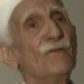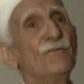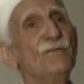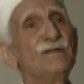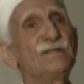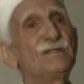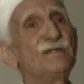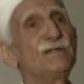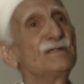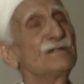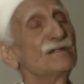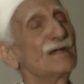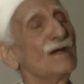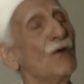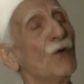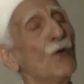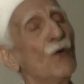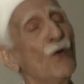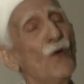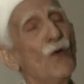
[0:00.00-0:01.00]
which is a
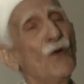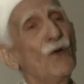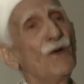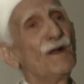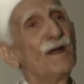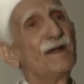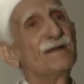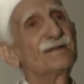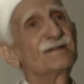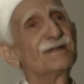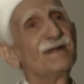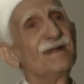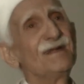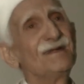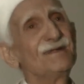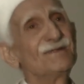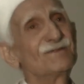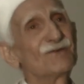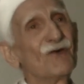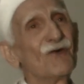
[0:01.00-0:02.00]
whole a
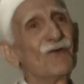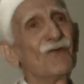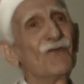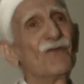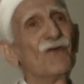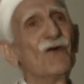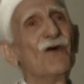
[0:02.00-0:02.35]
series of